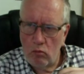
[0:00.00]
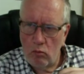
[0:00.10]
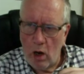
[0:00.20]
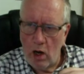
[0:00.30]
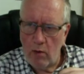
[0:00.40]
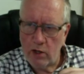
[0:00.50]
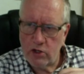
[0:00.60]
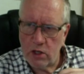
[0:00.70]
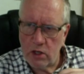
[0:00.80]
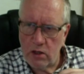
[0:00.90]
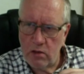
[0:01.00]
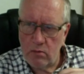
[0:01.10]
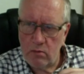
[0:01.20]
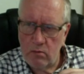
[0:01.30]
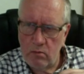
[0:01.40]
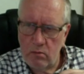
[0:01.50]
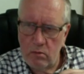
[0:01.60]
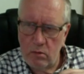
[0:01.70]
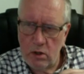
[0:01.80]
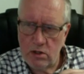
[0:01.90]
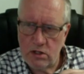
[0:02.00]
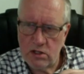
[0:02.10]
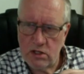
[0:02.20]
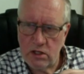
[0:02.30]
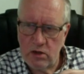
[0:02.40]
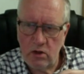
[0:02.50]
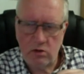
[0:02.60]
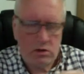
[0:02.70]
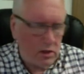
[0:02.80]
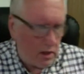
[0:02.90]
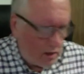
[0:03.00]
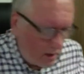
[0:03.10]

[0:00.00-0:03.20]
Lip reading: Ashley. Nice to see you. Good to hear